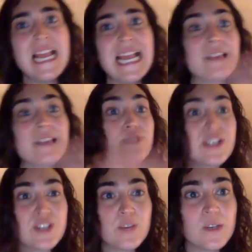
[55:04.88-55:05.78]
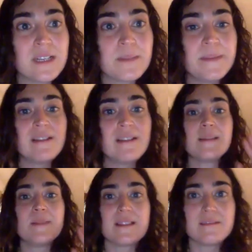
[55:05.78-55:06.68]
and the christian wouldn't marry
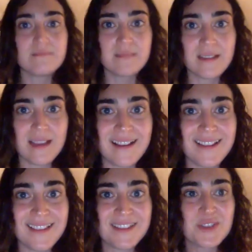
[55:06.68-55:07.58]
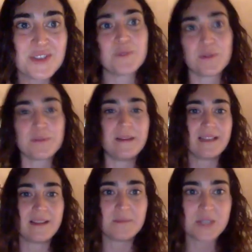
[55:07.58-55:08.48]
them and the, the, the jews won't
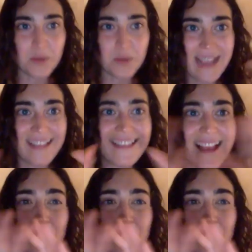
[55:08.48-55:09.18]
marry them so they, they